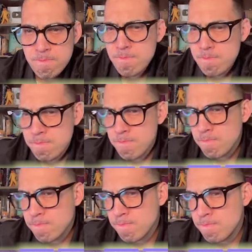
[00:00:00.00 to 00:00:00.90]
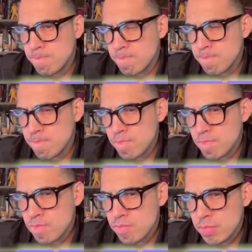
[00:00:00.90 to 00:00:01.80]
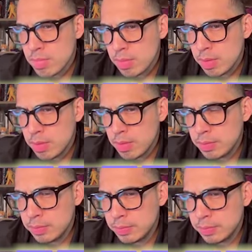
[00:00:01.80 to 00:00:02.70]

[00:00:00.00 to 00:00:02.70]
(silent)